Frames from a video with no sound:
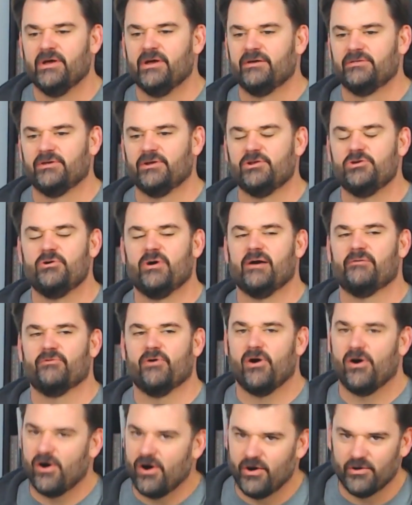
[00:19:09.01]
Then you have
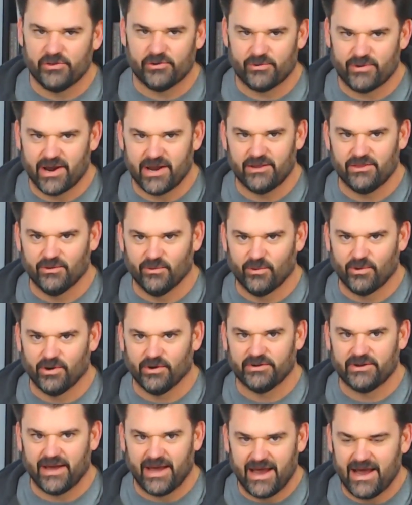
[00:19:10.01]
all the right in the world
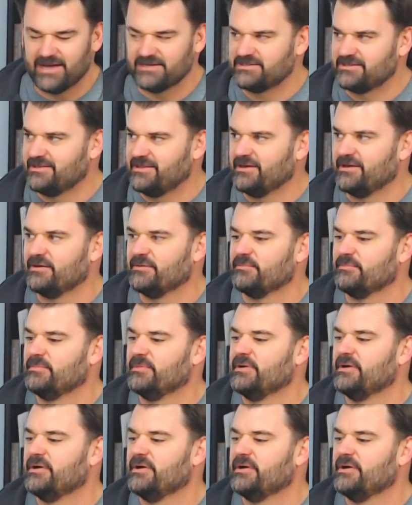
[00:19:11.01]
to ask them